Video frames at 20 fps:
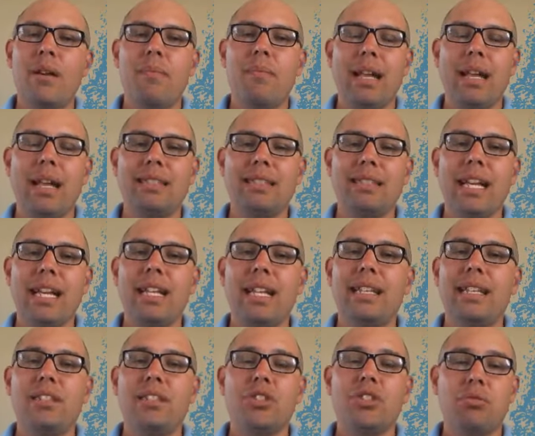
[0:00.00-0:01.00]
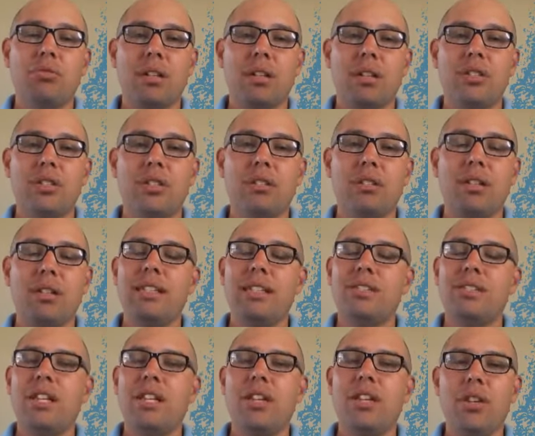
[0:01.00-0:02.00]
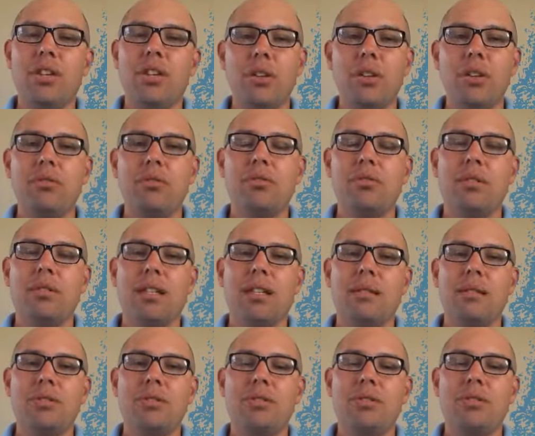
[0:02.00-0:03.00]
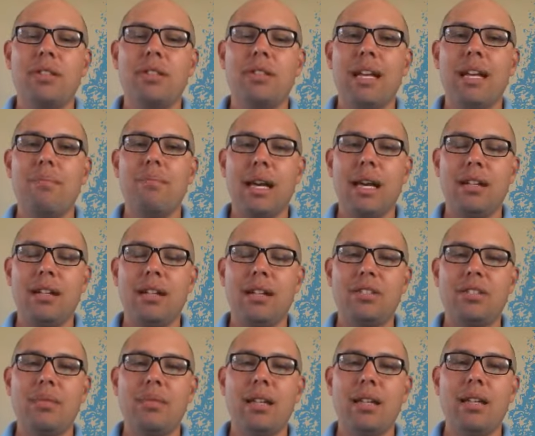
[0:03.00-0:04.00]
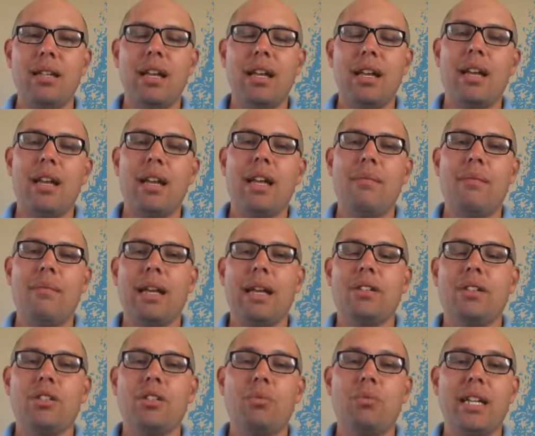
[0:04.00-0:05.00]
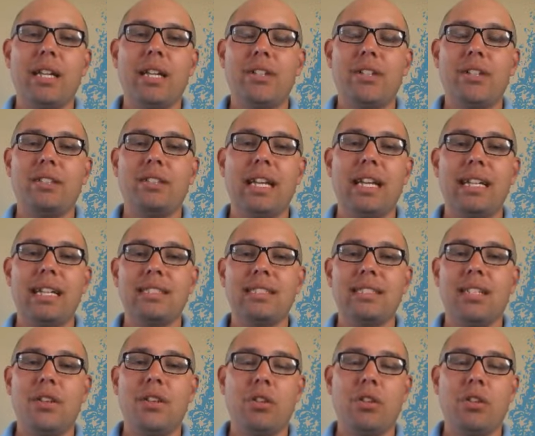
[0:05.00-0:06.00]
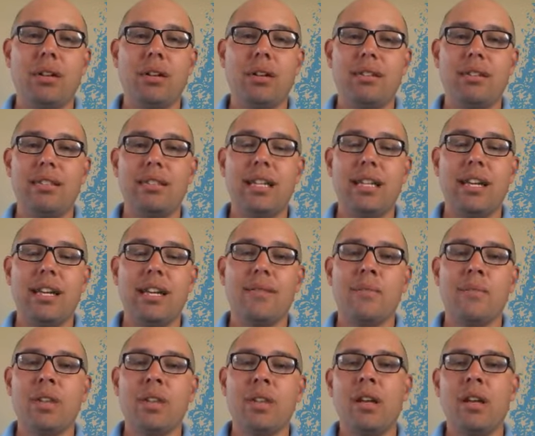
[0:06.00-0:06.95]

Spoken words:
Maintaining that structure is huge when it comes to time management and making sure we're getting our tasks done throughout the day.